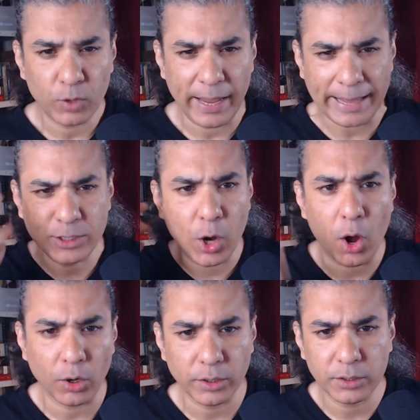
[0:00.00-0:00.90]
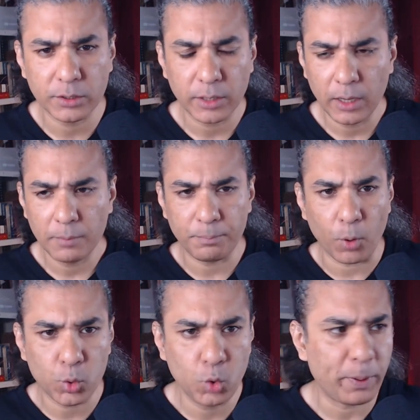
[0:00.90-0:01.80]
hedgehogs,
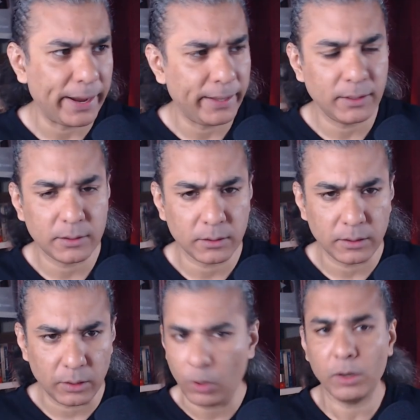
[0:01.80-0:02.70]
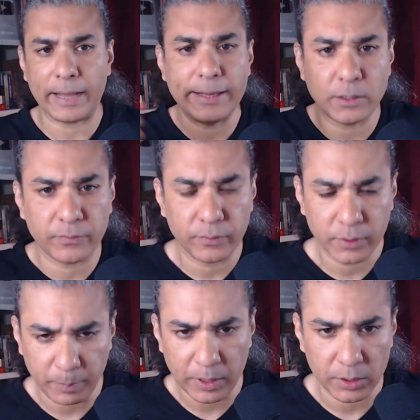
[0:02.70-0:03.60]
porcupines, all kinds of
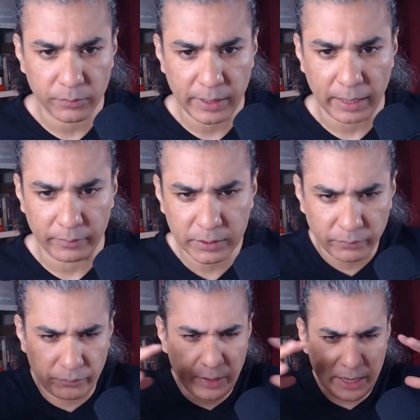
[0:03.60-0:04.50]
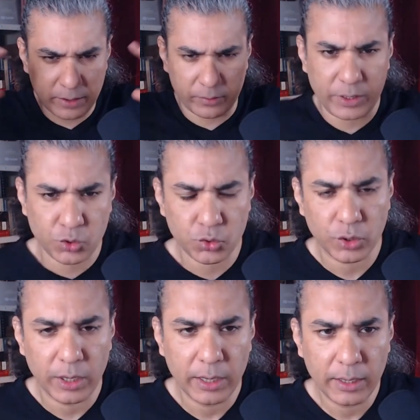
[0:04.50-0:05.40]
species we have. It's a very
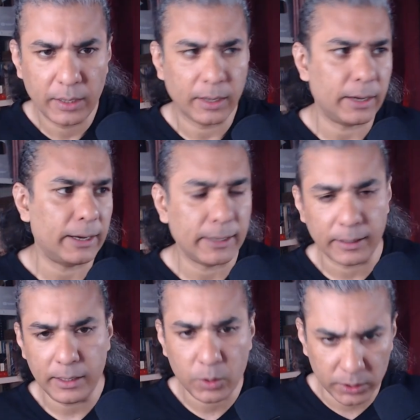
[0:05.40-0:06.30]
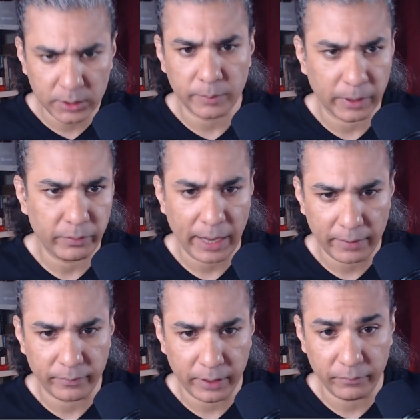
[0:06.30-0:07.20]
rich ecosystem that we
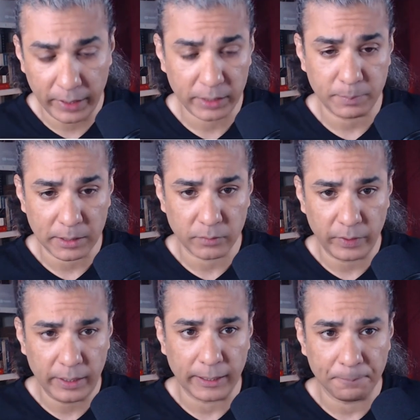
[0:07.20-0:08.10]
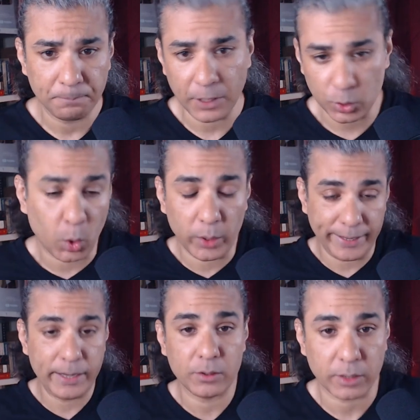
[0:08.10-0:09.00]
have in various parts of India. It's all
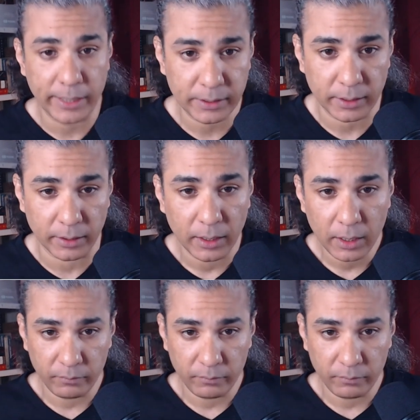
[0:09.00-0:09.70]
interconnected.